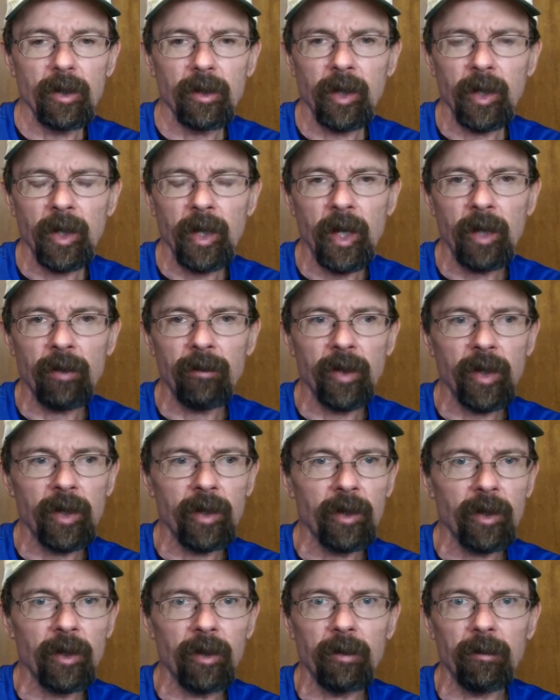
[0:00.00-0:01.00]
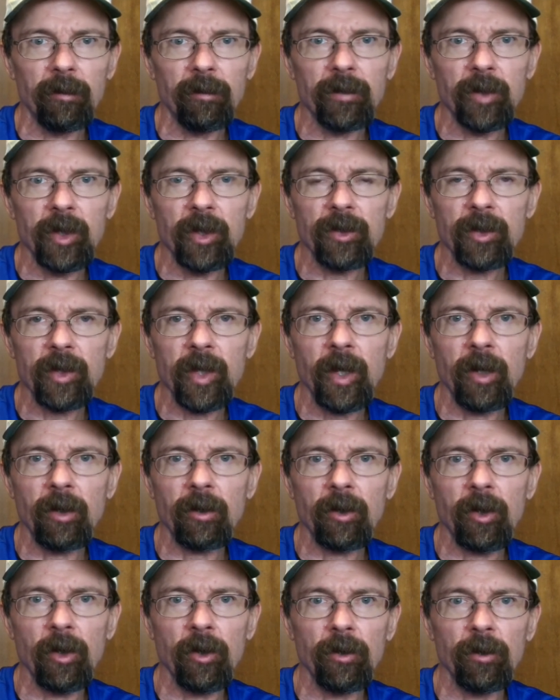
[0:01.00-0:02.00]
They have a
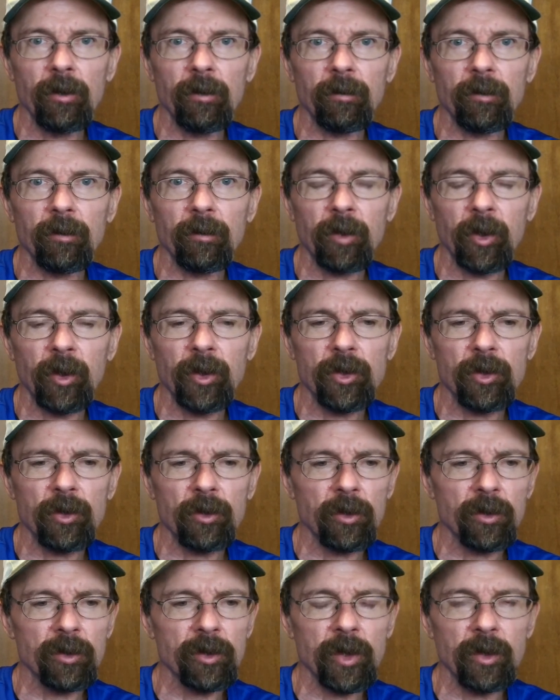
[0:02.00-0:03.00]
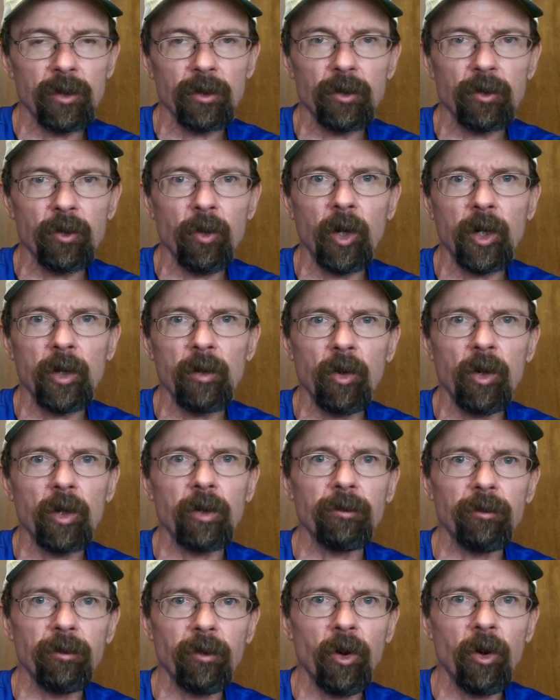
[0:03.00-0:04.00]
discount code. Pretty sure it's either
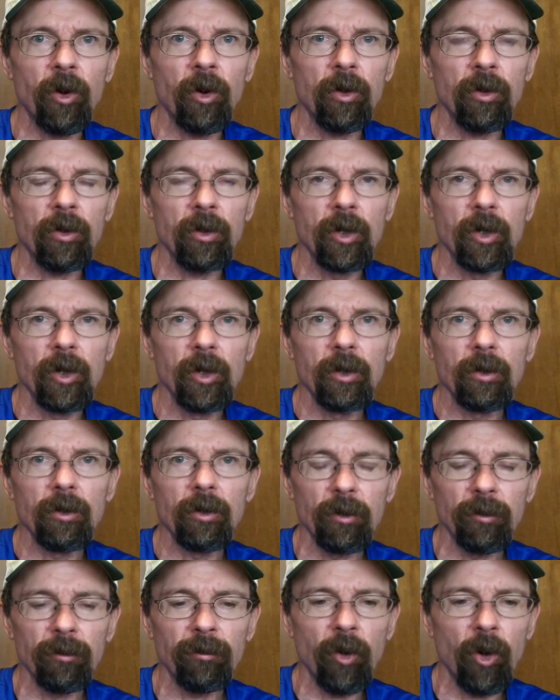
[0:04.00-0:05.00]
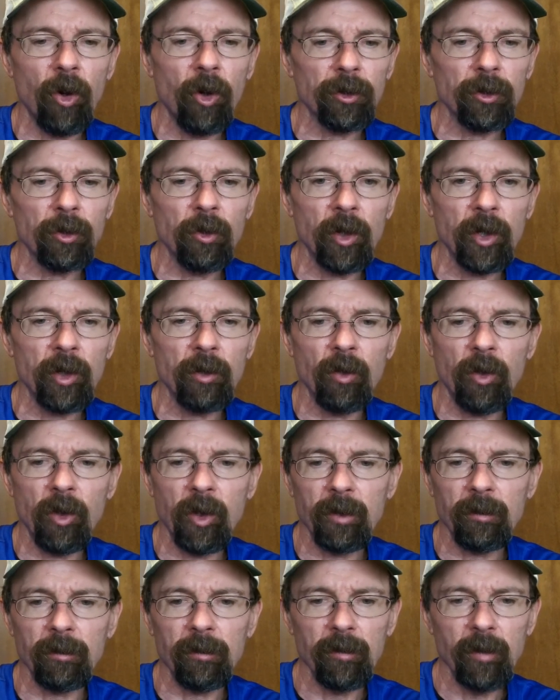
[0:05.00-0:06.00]
21 fall or fall
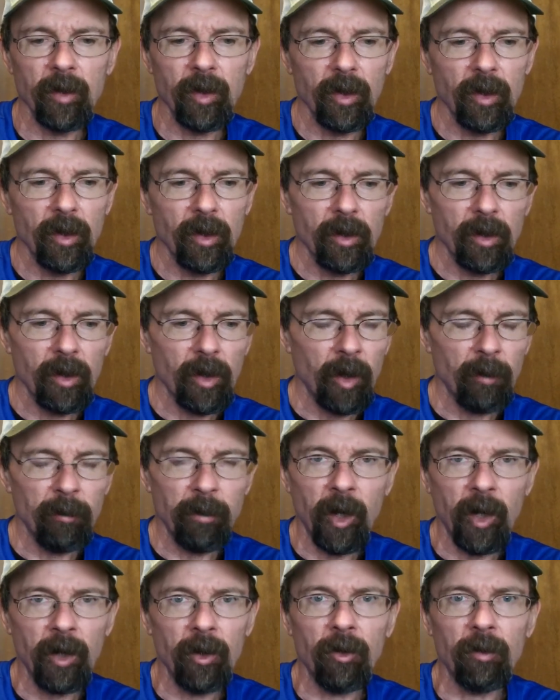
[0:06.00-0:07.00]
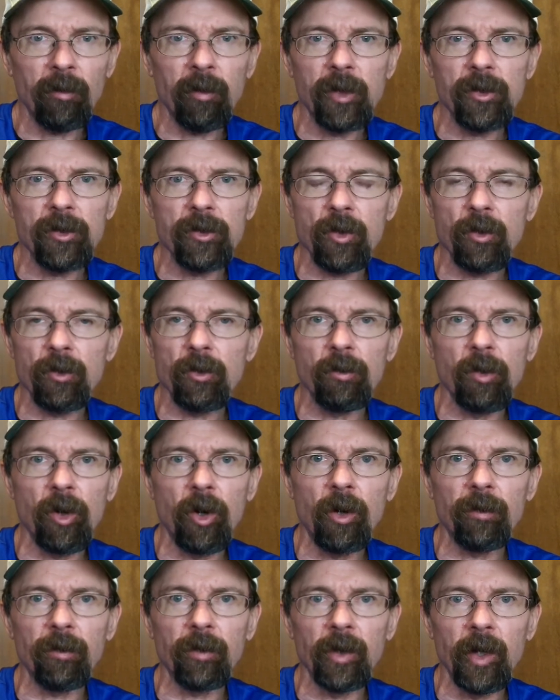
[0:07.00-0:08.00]
21. I buy all my Zoom
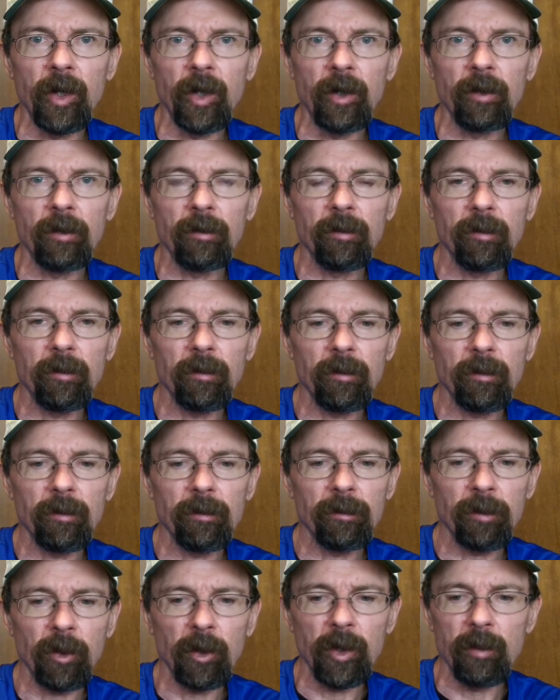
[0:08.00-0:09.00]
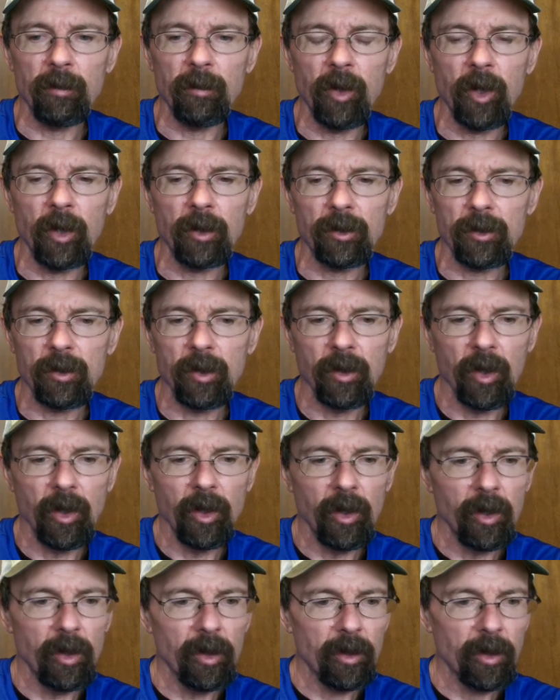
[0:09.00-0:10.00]
off of there pretty much.
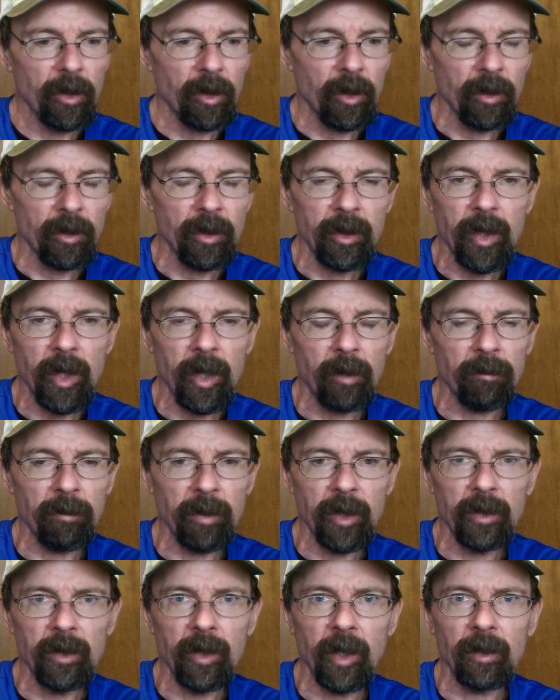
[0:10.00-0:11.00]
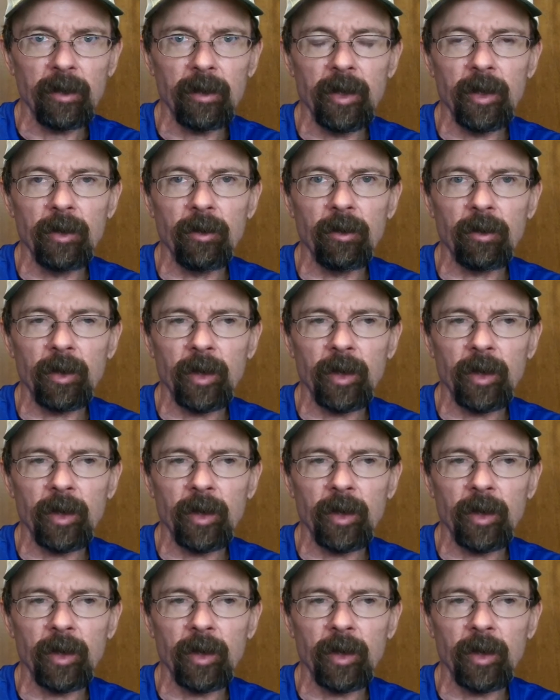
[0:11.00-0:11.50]
You can't beat that deal.